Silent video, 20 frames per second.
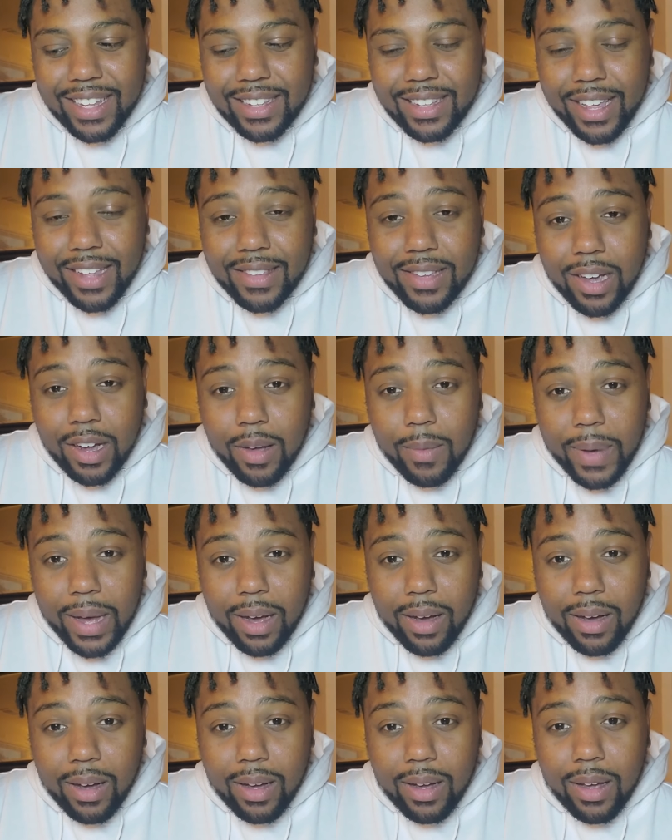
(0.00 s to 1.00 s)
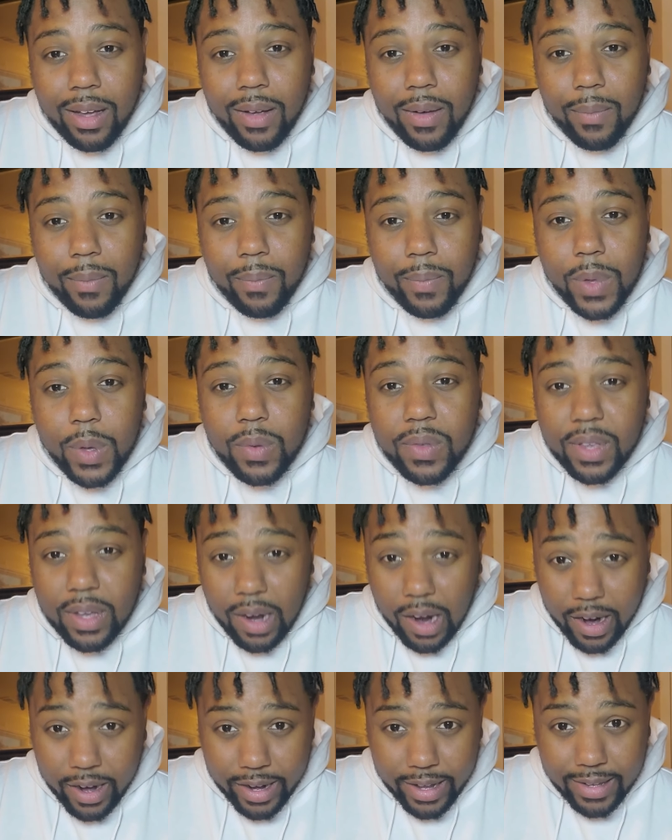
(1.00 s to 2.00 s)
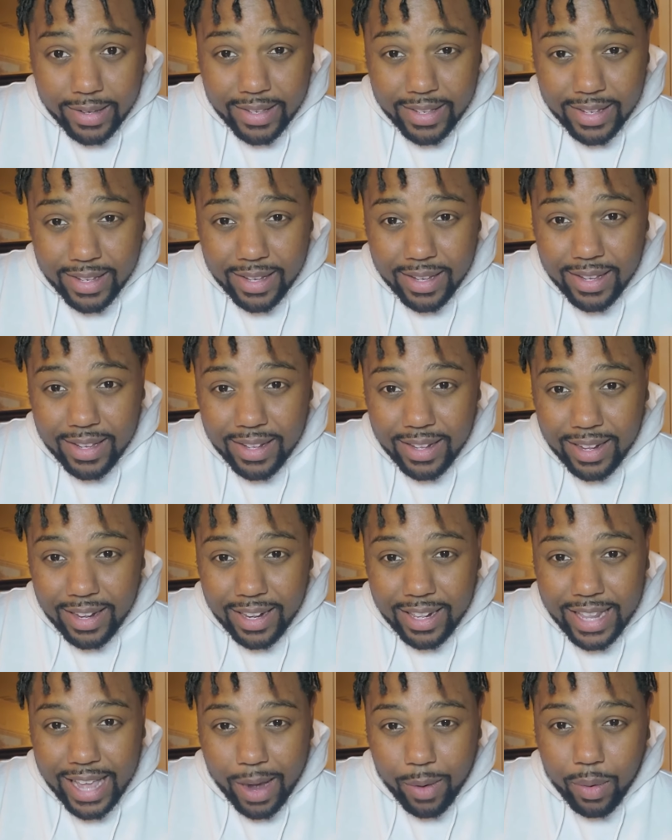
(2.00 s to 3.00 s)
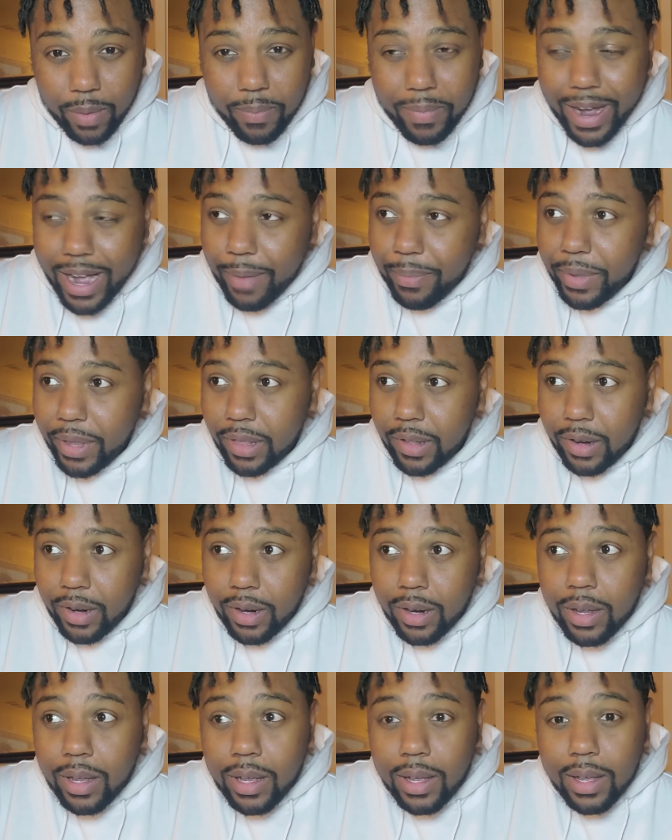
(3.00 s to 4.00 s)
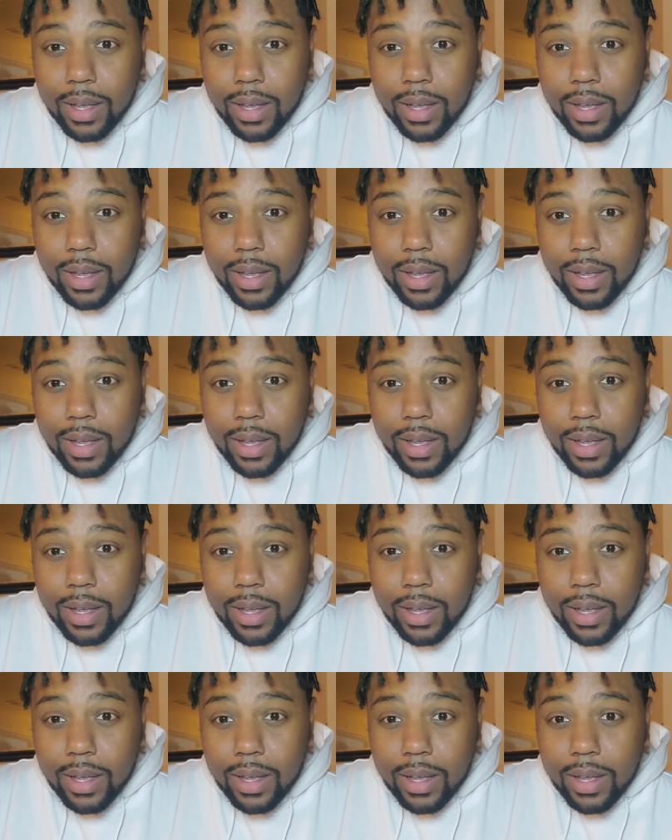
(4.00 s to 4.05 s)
they talk about music artists that were popular